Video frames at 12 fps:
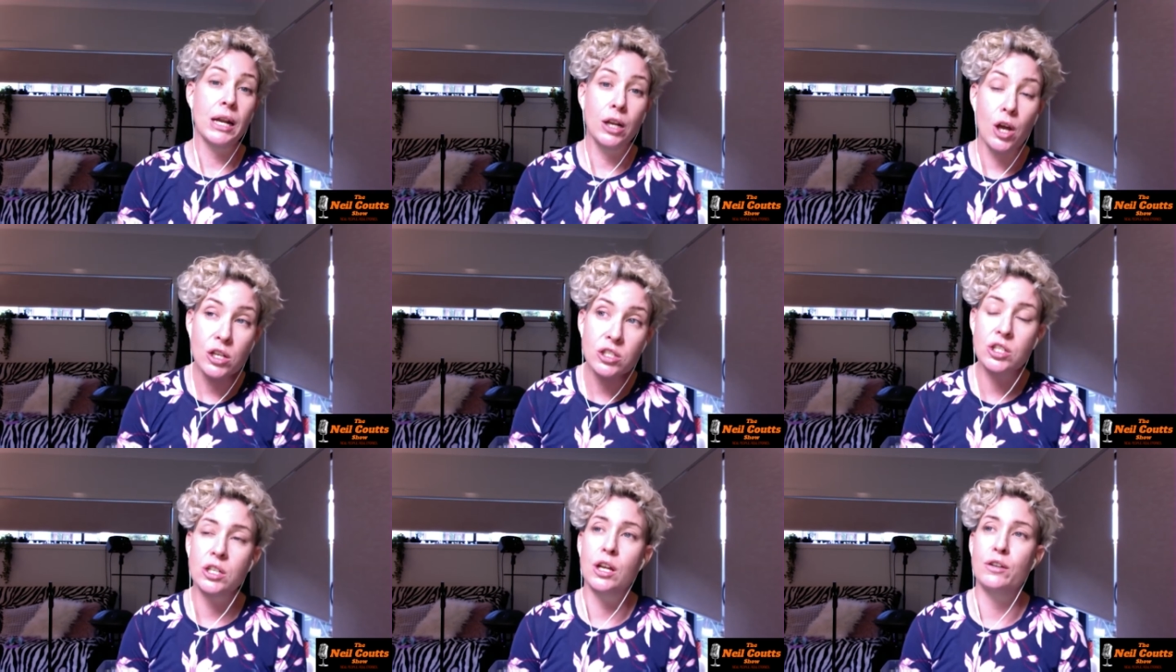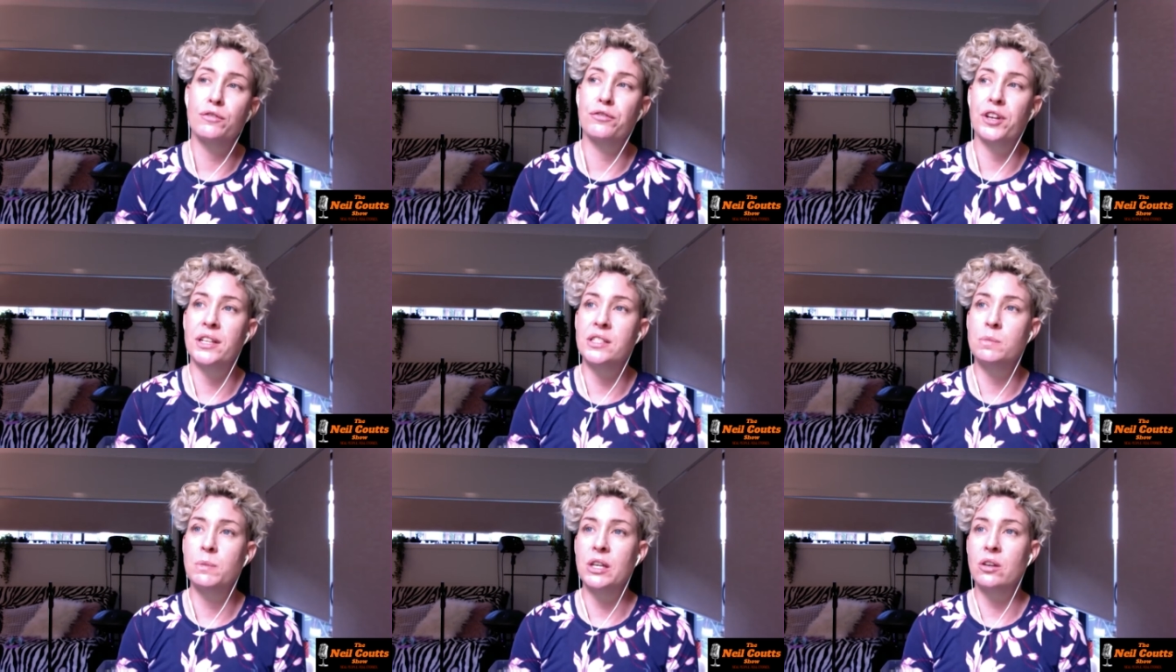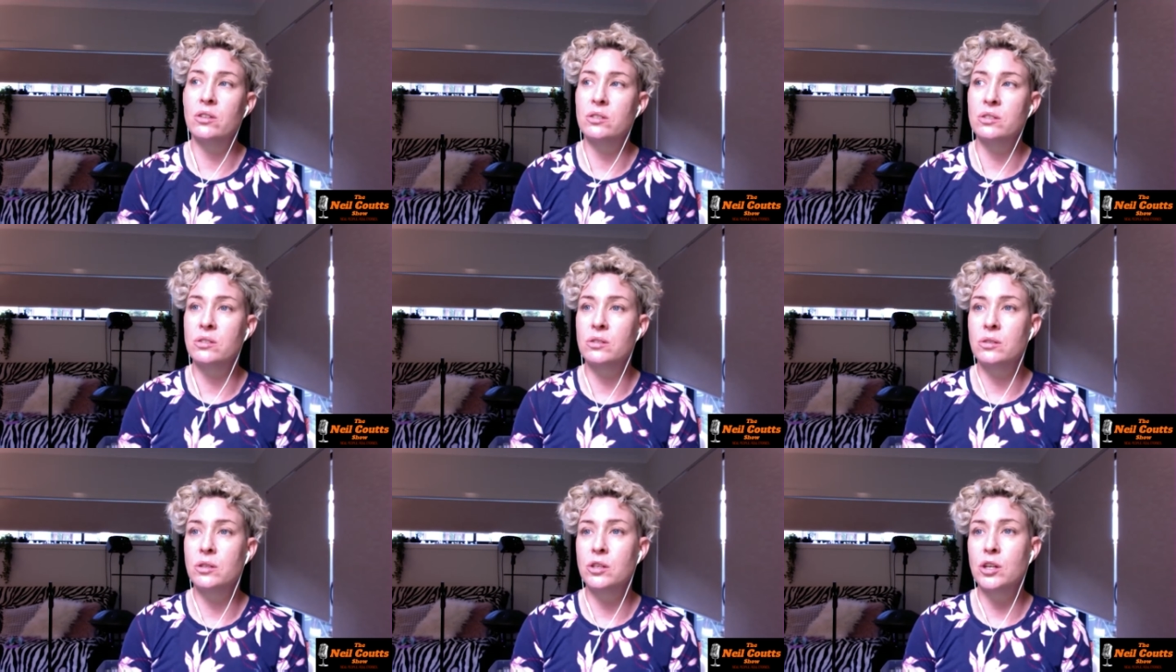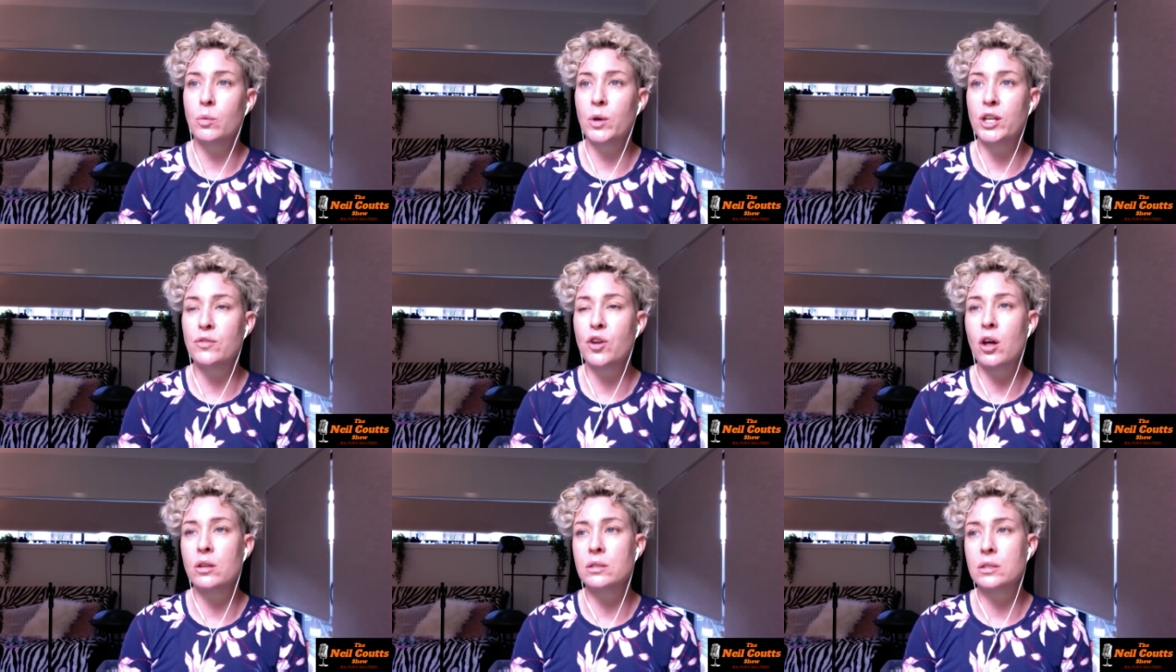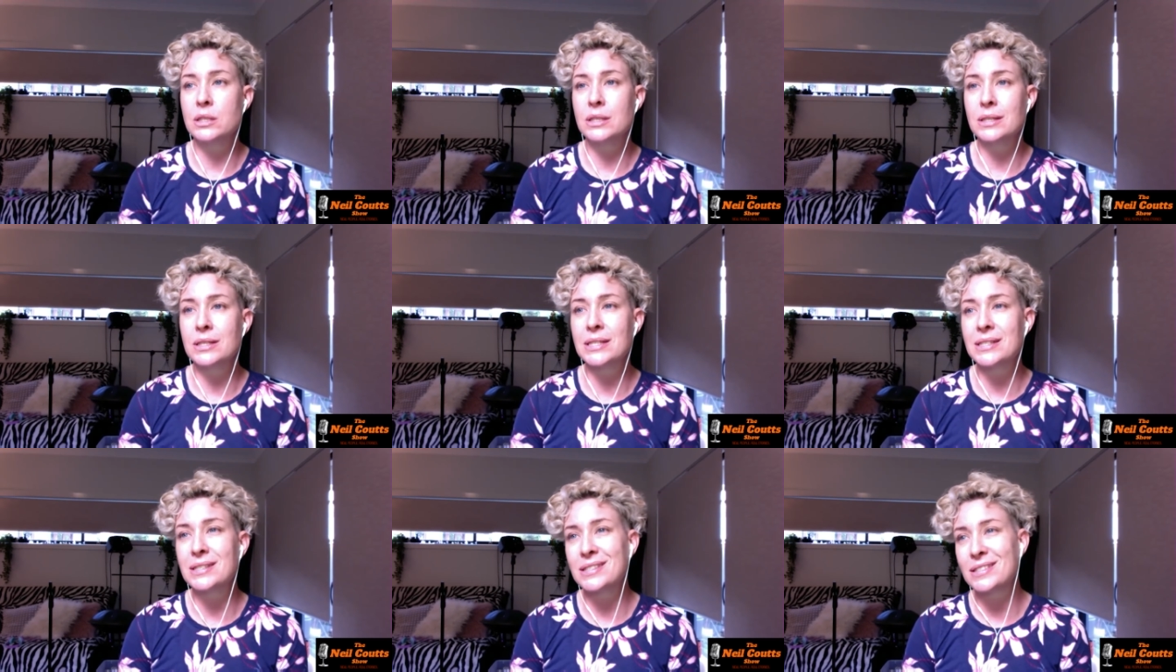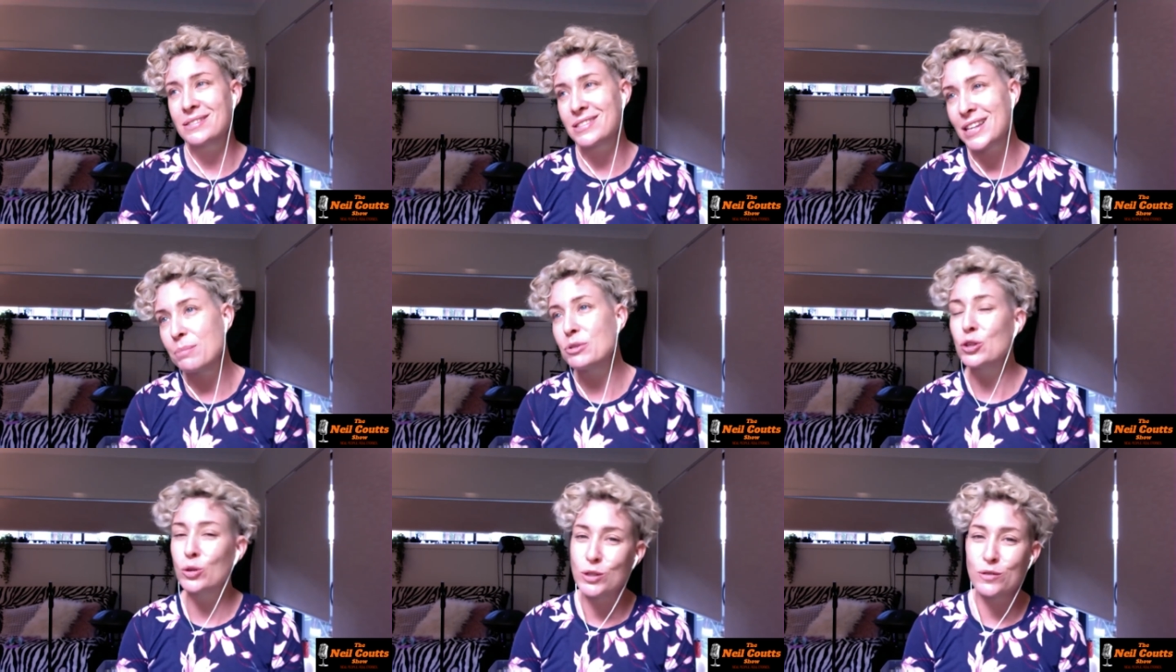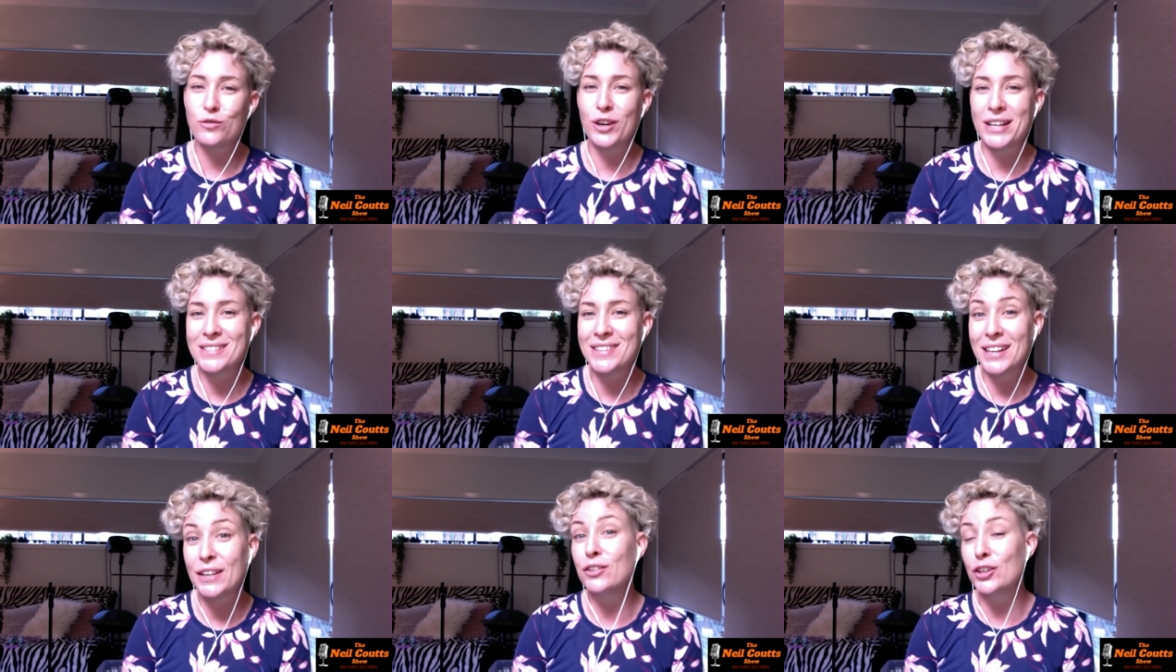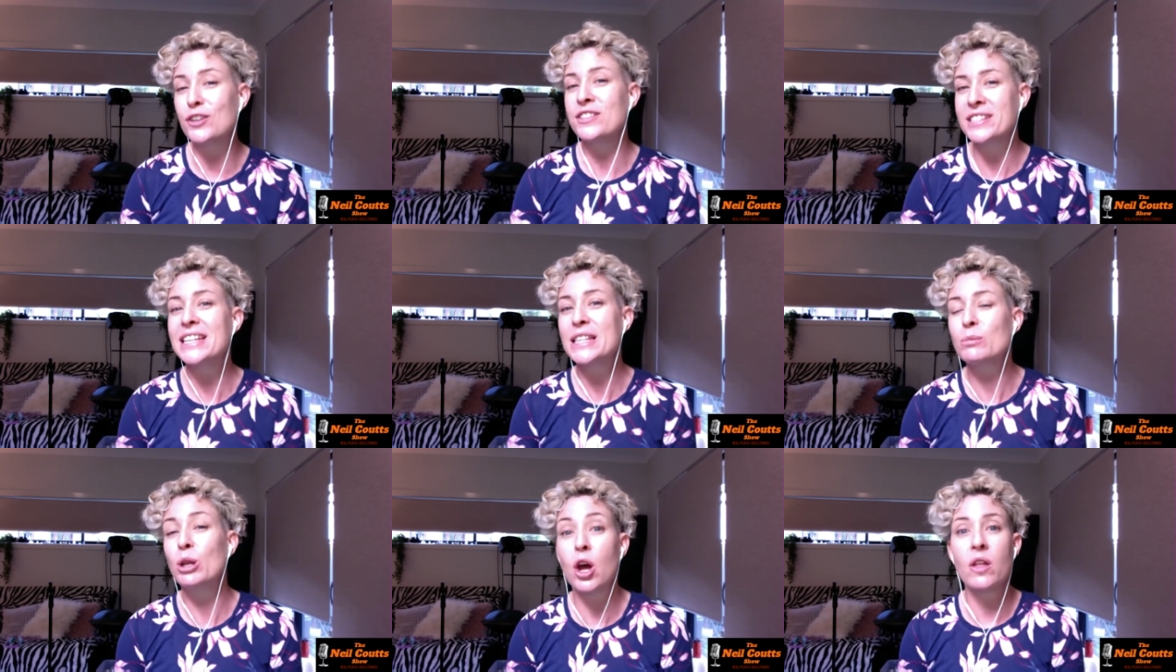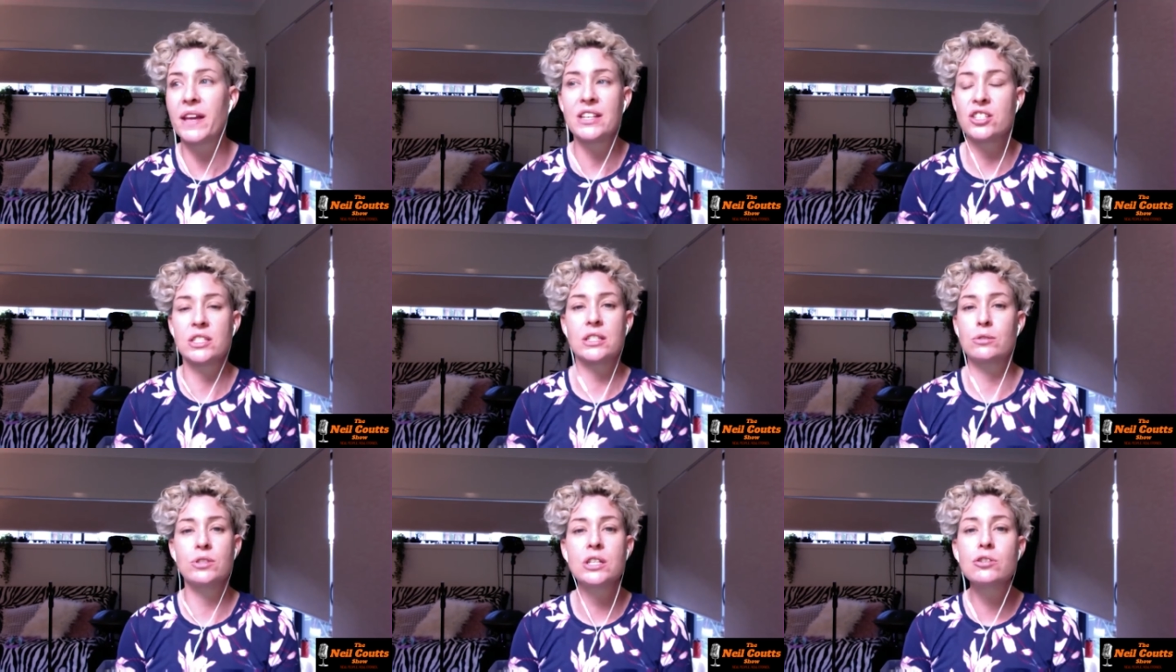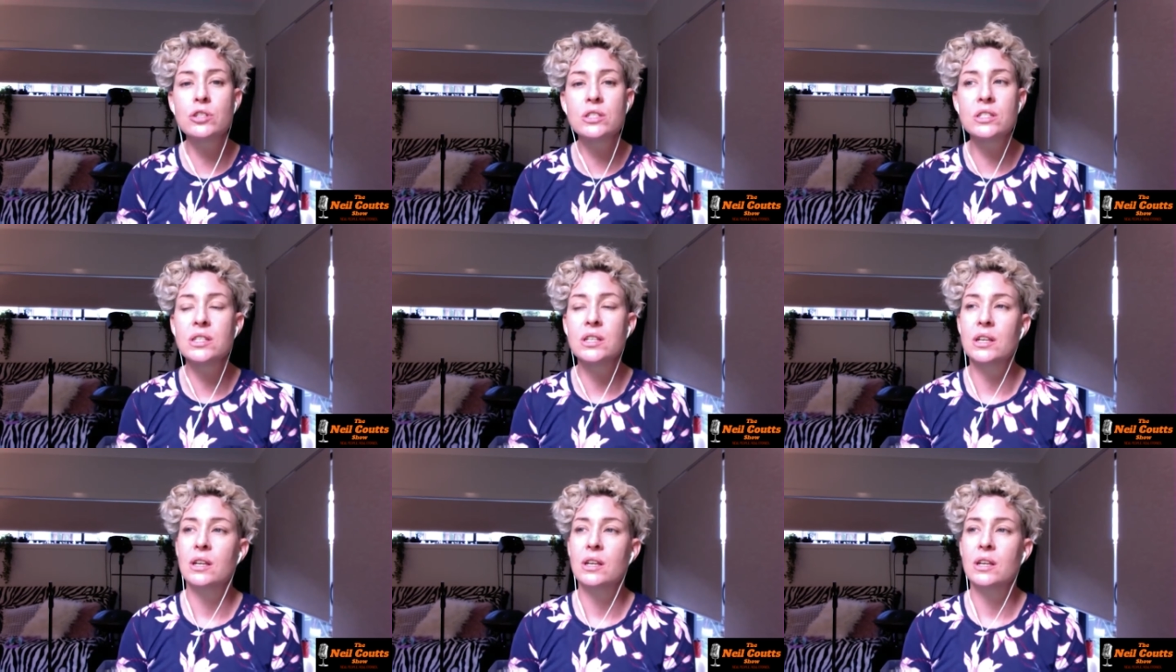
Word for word: I lost a lot of friends because, you know, when you've got this, some sorts of friends that if you don't see them a lot, they just lose interest.